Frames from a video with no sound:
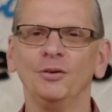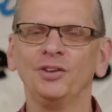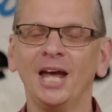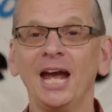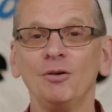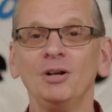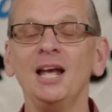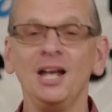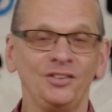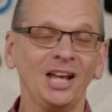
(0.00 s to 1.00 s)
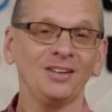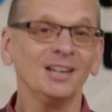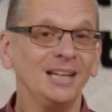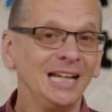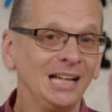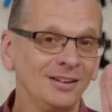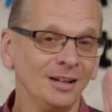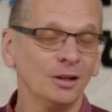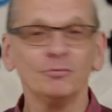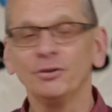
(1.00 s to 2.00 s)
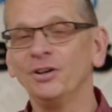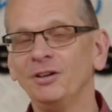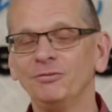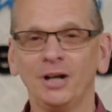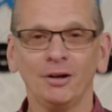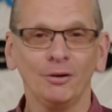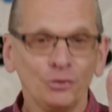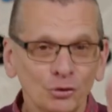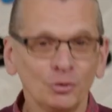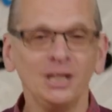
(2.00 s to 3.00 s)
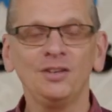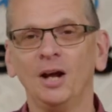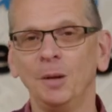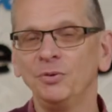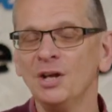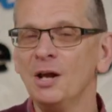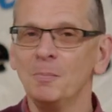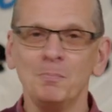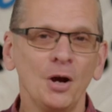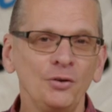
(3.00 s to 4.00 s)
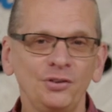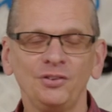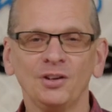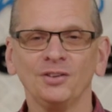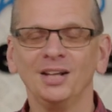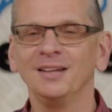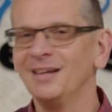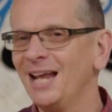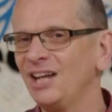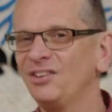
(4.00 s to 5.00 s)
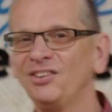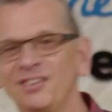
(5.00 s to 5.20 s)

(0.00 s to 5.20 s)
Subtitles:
So Aaron takes the lead in confronting Pharaoh 3 times. Moses does it the next